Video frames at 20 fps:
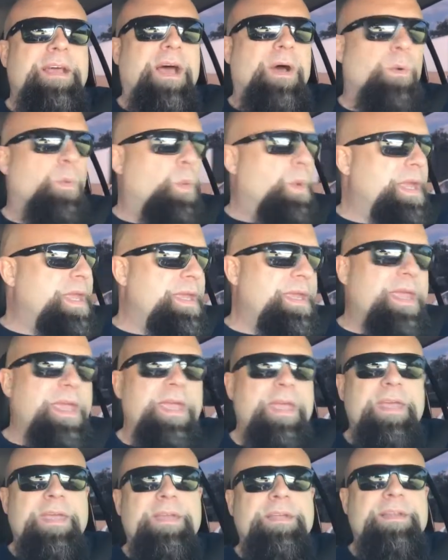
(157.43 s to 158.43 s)
a
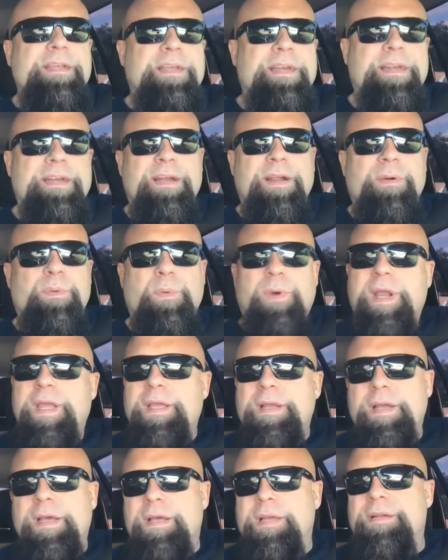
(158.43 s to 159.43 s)
weekend in an
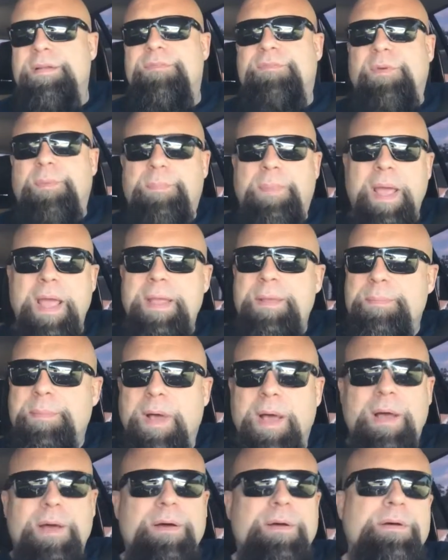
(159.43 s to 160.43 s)
arena for
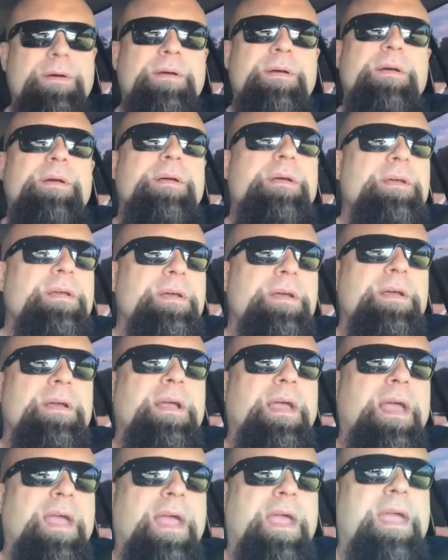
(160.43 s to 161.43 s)
paintball,
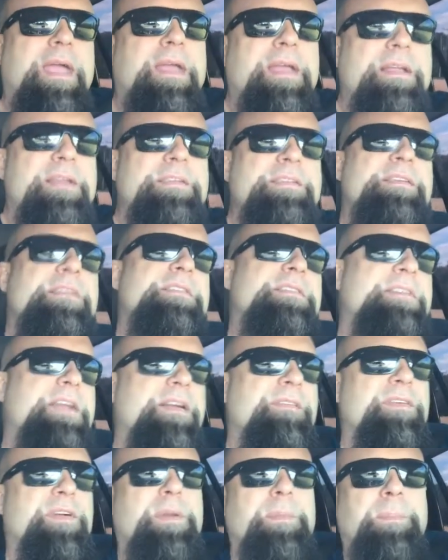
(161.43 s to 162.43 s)
and she has
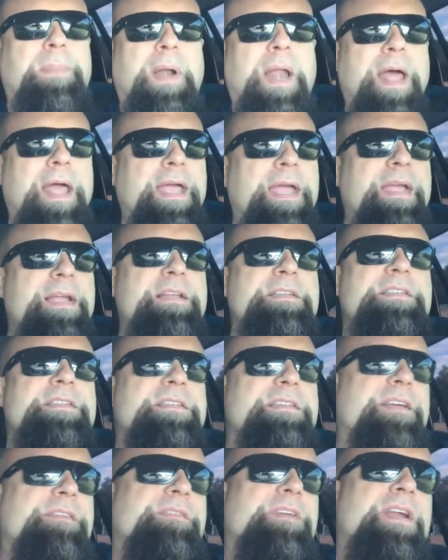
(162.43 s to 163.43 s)
never complained.
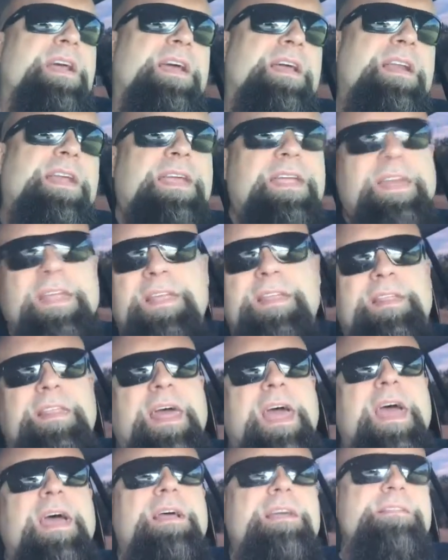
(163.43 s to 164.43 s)
She's never done any of
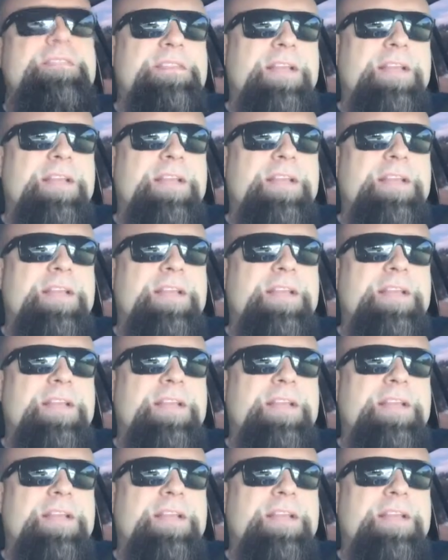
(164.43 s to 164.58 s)
that.